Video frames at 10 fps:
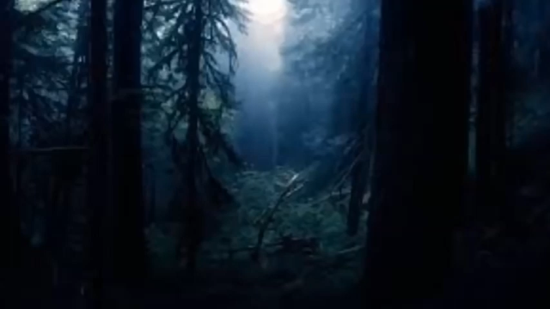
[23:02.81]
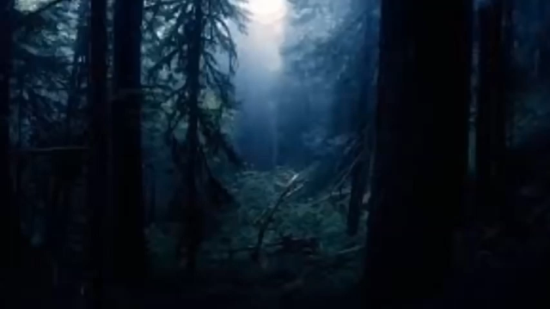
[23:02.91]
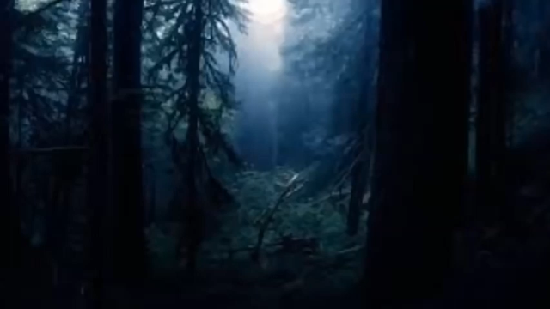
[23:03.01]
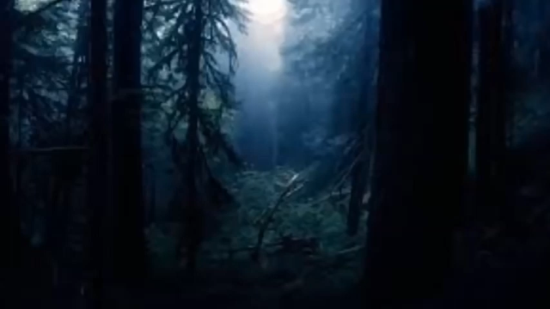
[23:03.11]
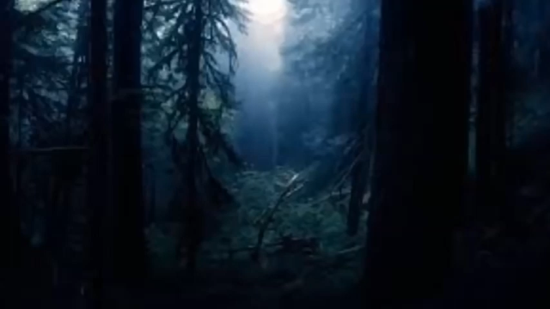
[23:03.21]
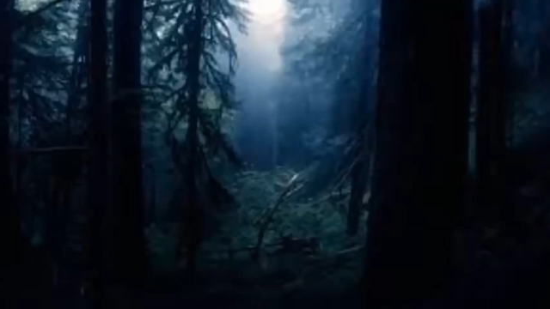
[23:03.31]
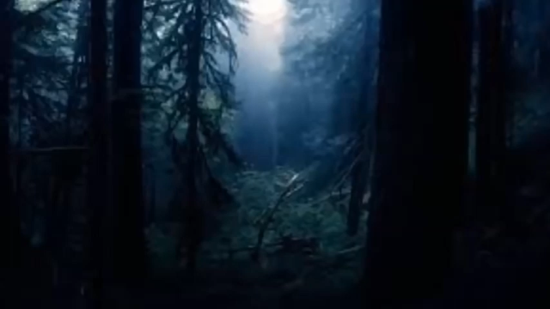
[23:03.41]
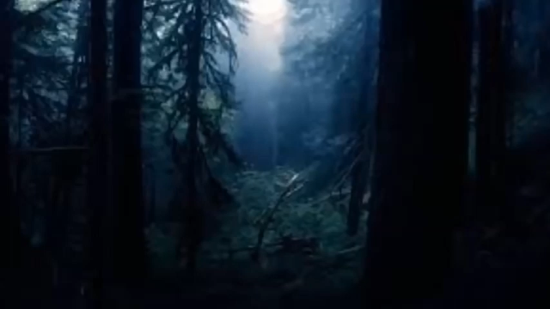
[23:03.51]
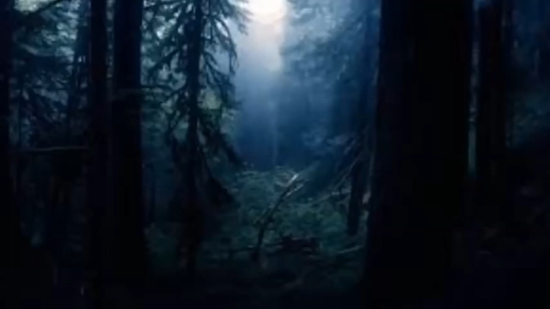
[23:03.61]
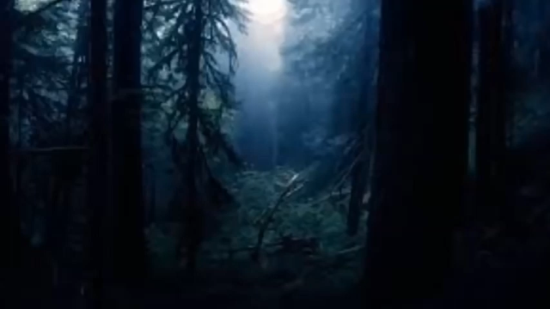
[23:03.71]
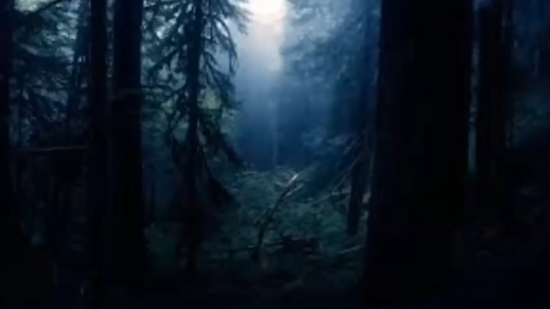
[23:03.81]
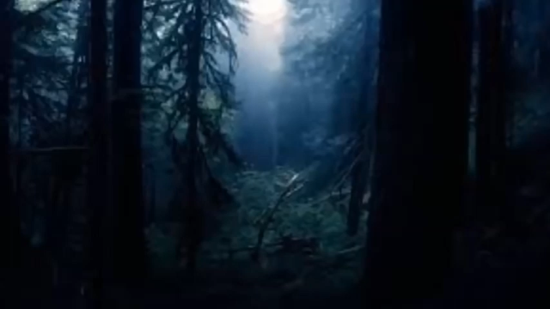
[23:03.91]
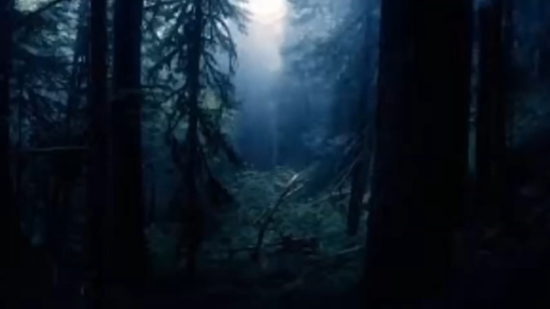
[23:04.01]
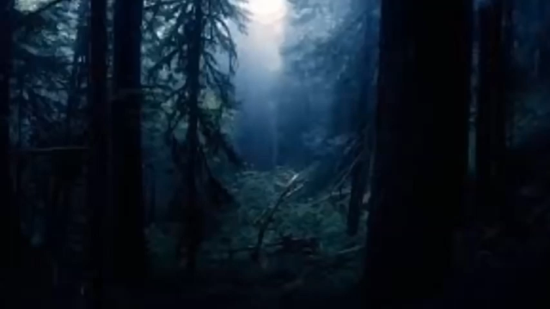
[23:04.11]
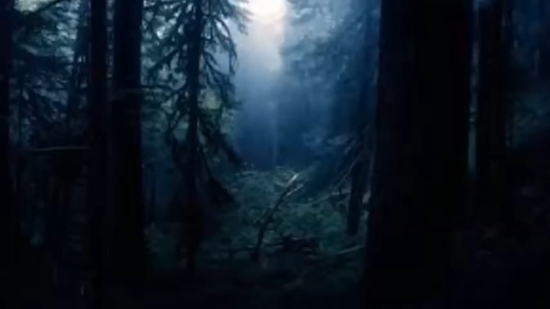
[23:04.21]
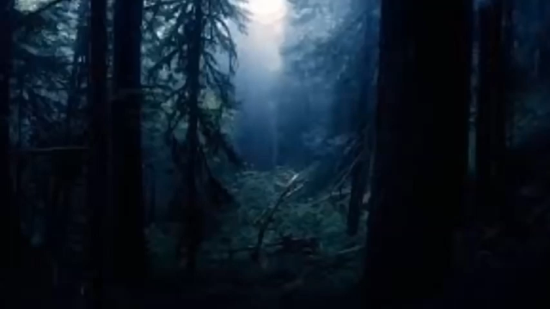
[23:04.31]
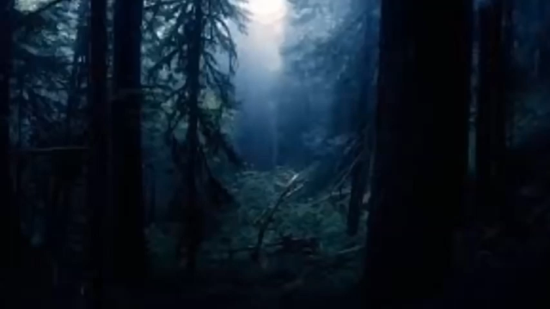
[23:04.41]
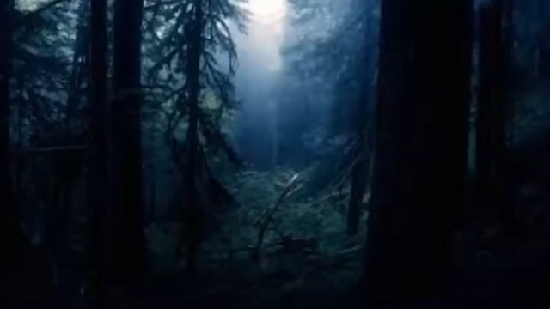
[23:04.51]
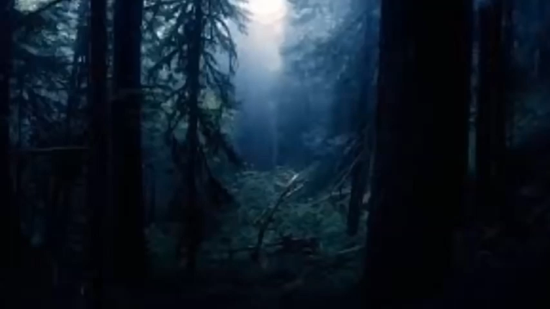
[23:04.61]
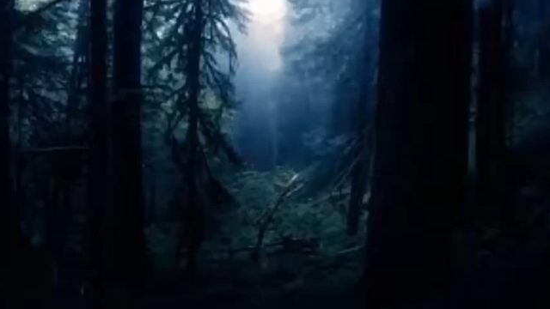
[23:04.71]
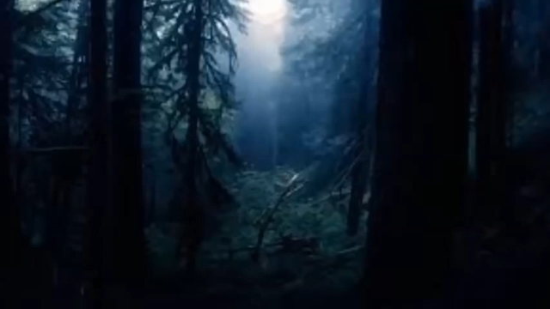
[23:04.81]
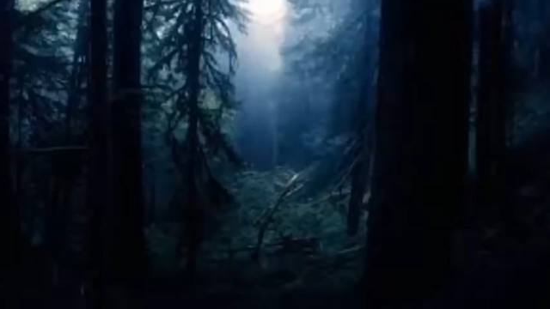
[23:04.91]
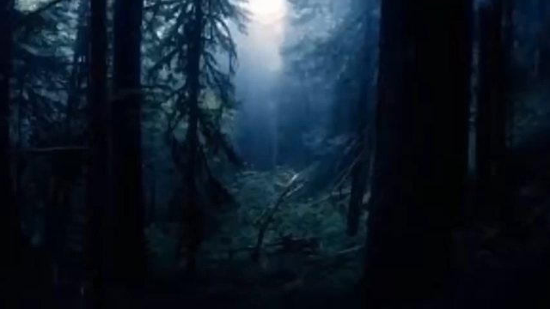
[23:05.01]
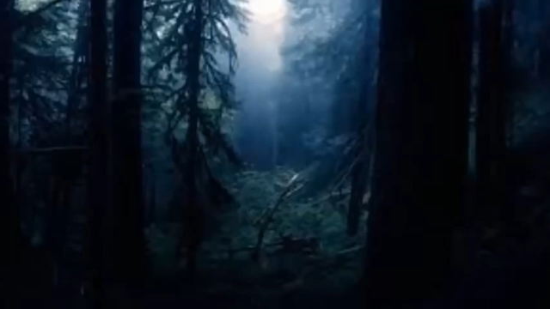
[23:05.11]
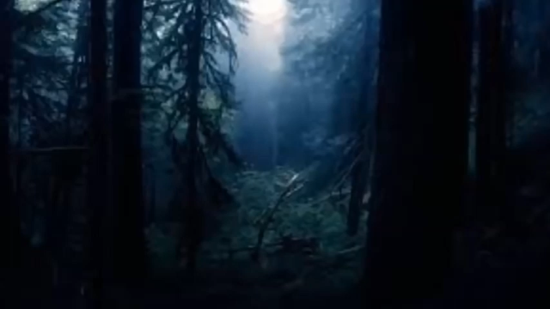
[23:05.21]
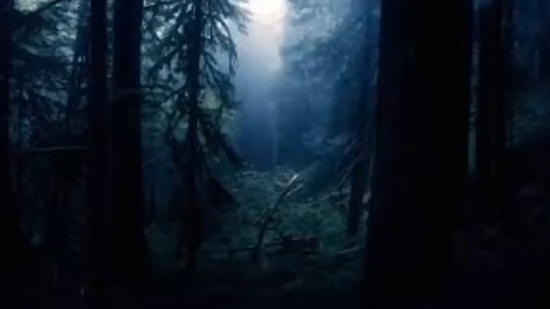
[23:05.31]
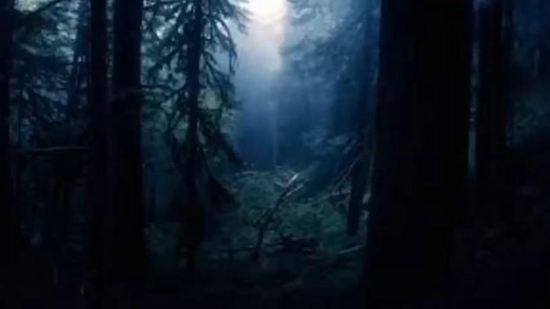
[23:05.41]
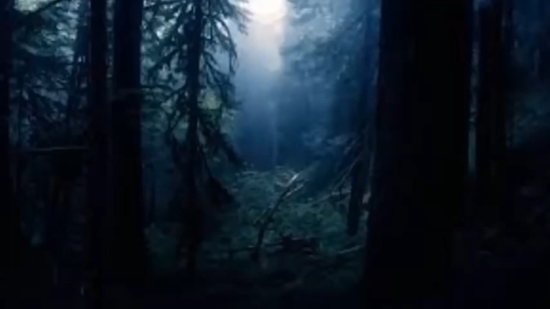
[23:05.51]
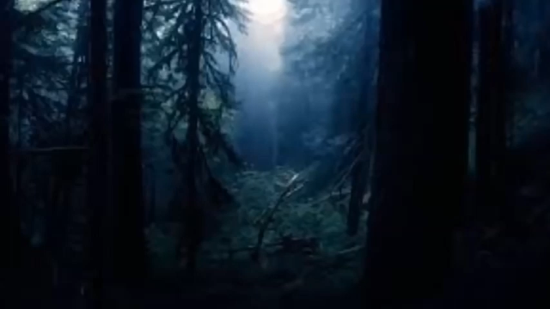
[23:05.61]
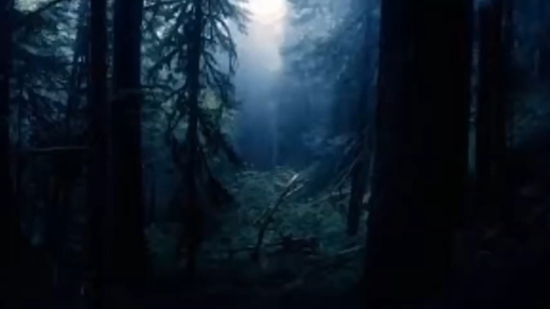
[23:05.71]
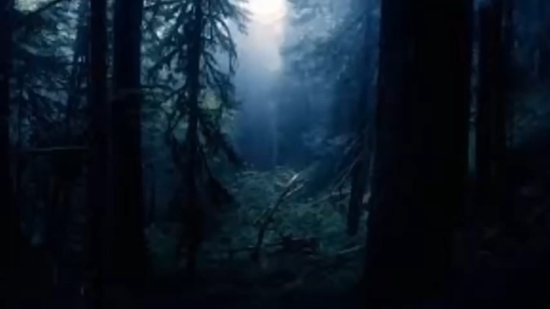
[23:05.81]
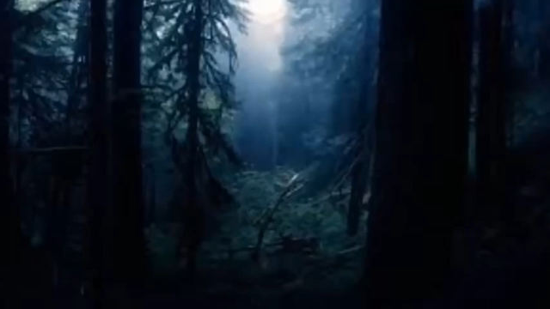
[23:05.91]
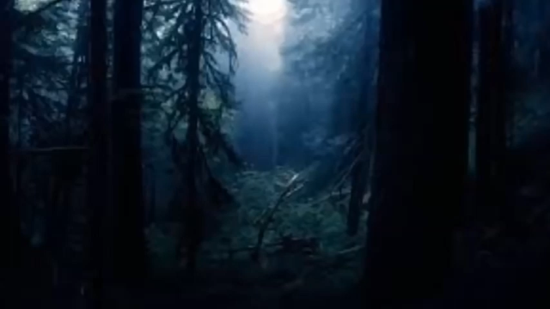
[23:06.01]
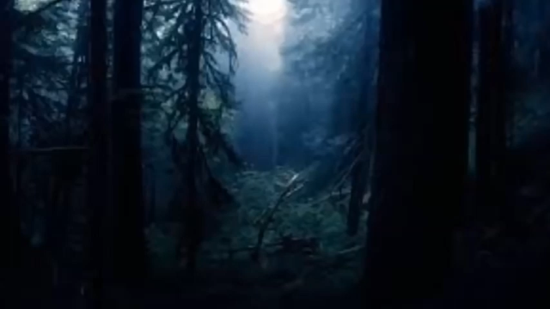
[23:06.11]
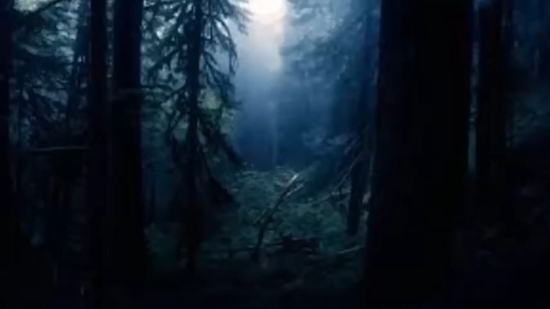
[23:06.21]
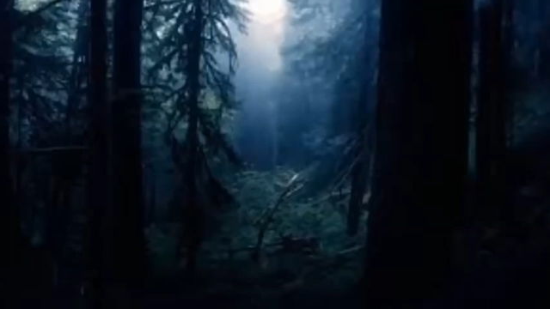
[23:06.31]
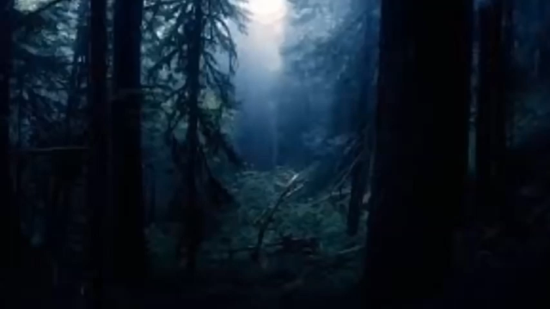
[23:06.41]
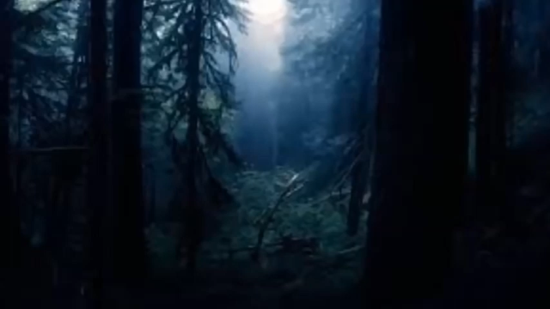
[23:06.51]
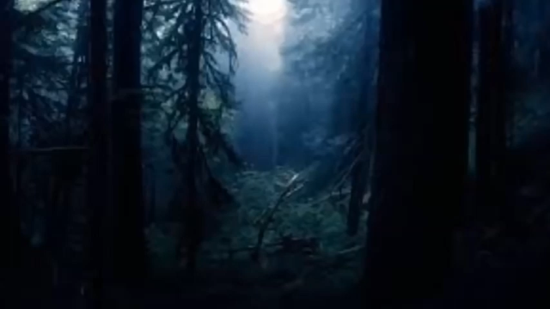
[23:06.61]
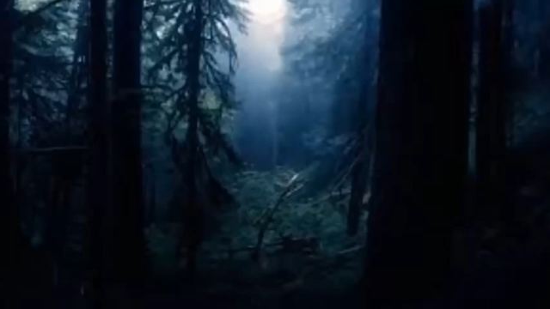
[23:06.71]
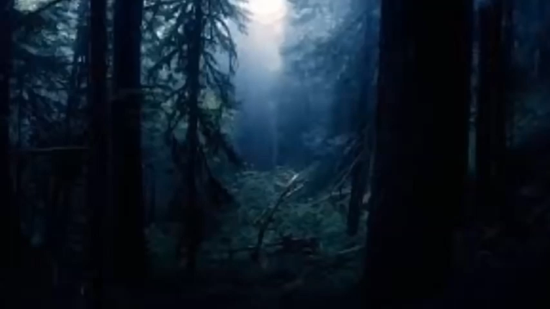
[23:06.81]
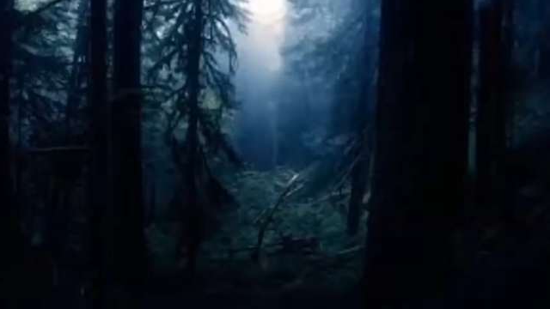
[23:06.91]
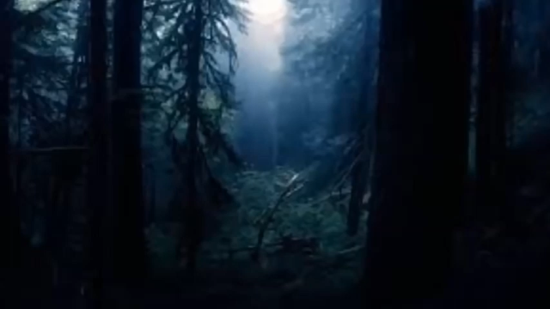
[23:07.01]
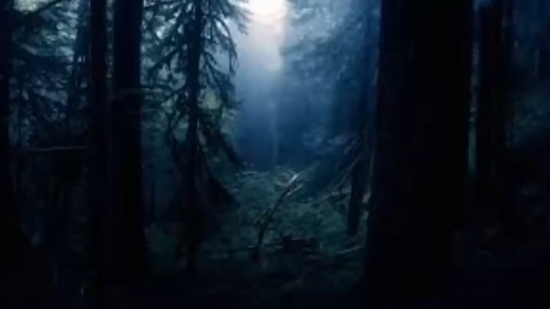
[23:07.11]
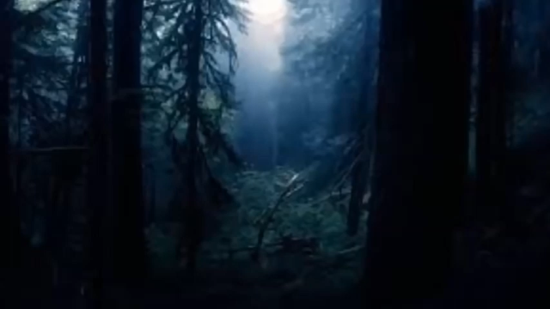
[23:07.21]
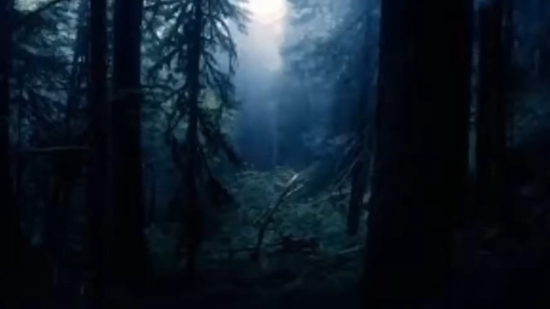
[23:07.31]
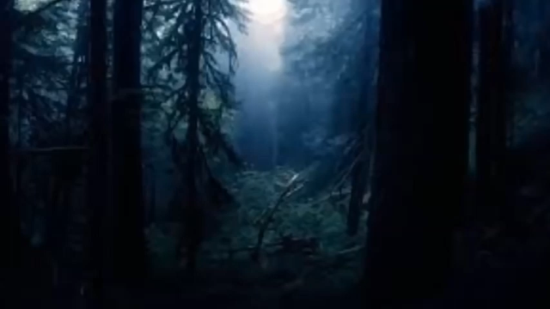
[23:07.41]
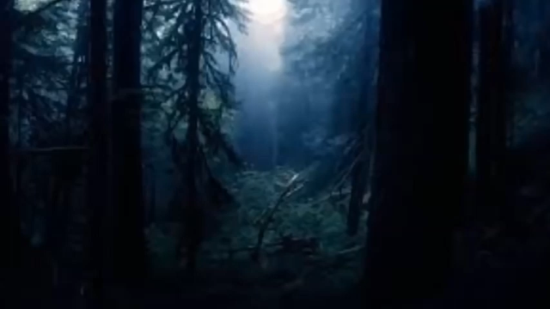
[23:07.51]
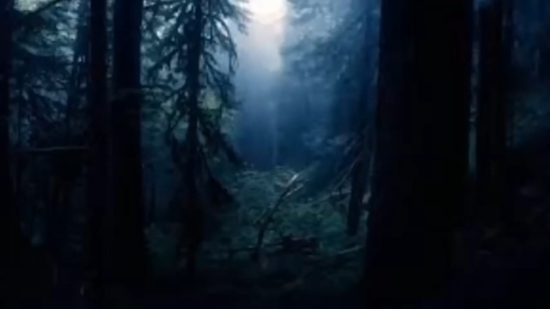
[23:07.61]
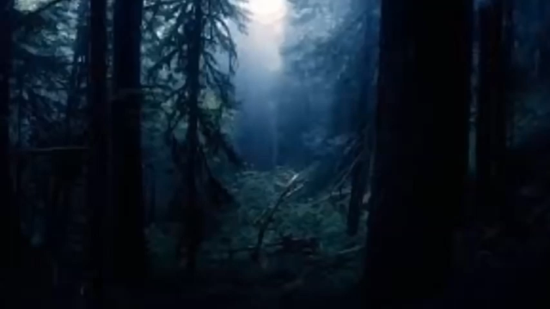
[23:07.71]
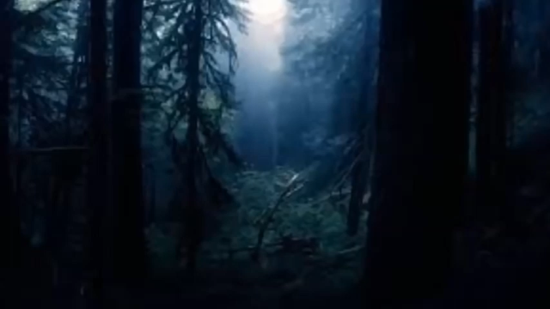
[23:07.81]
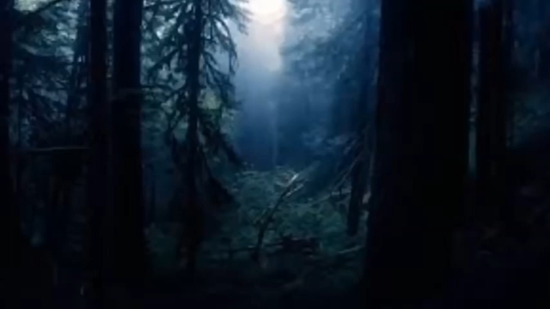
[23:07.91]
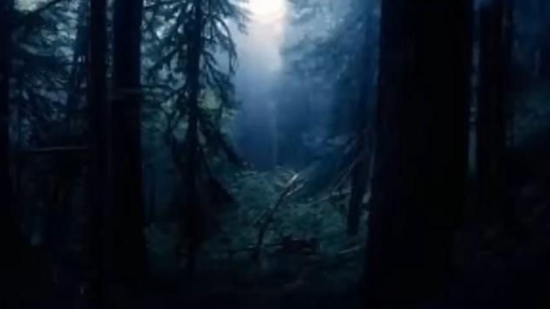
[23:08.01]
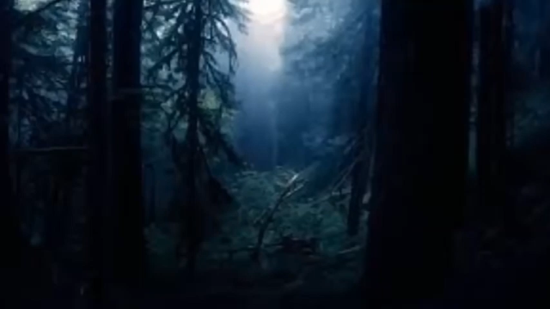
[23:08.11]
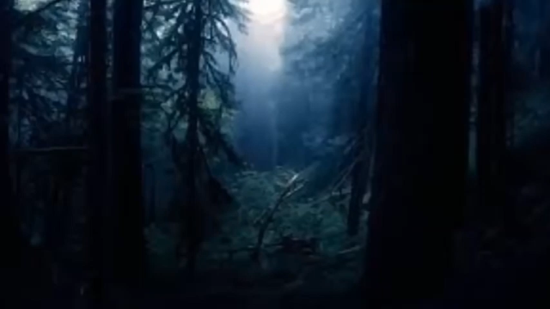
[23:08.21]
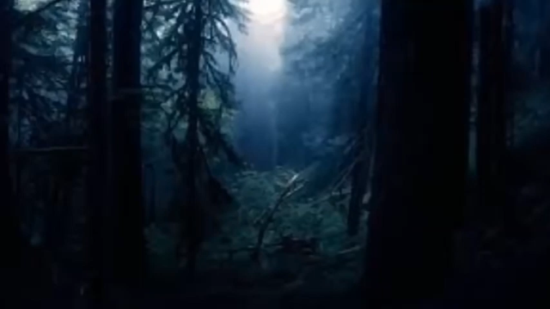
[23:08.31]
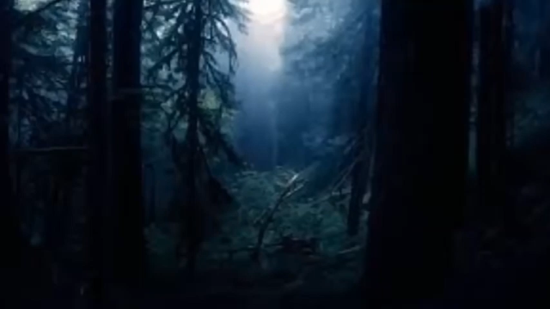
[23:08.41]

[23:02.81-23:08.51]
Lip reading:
[unreadable: no face in view]